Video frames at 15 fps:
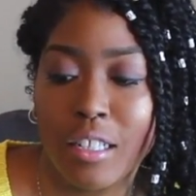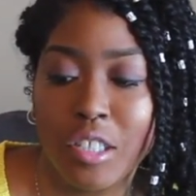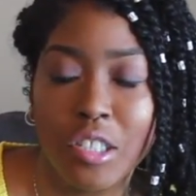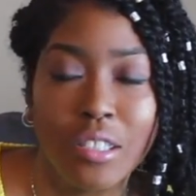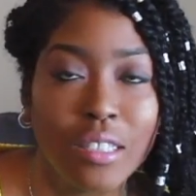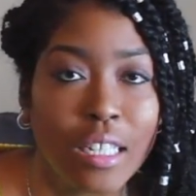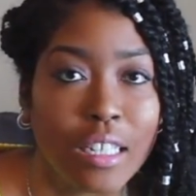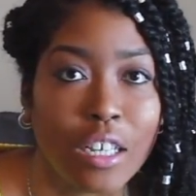
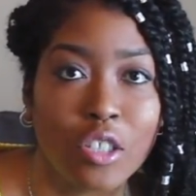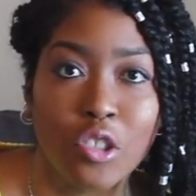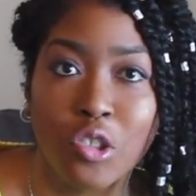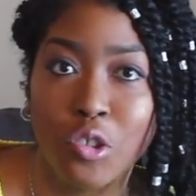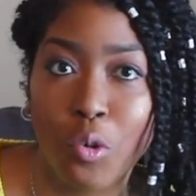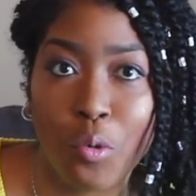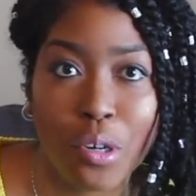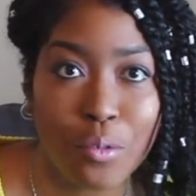just like a
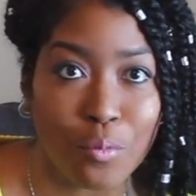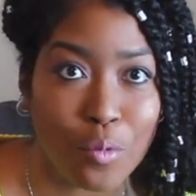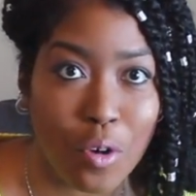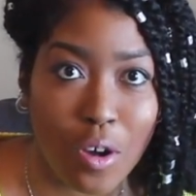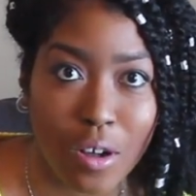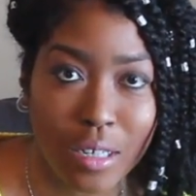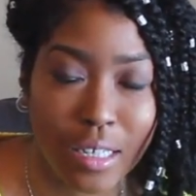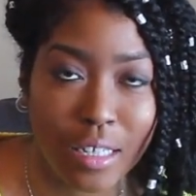short
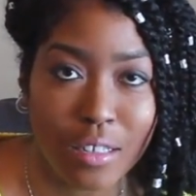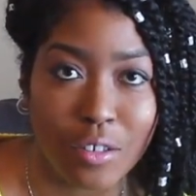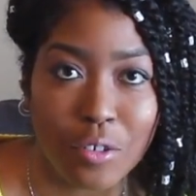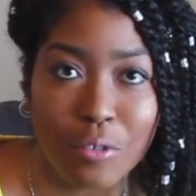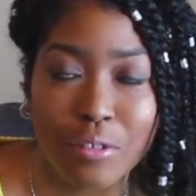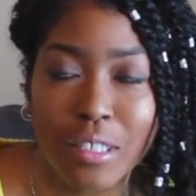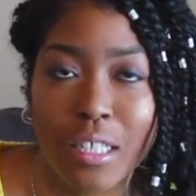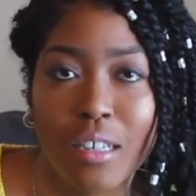walk in the
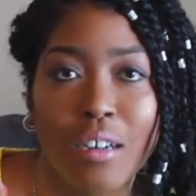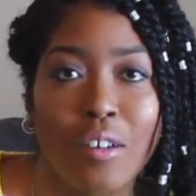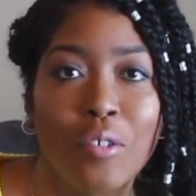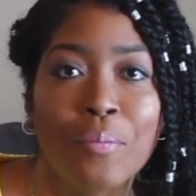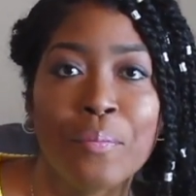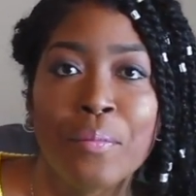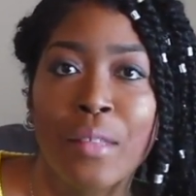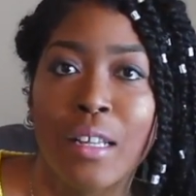
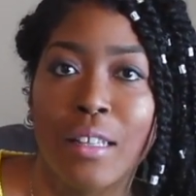hotel,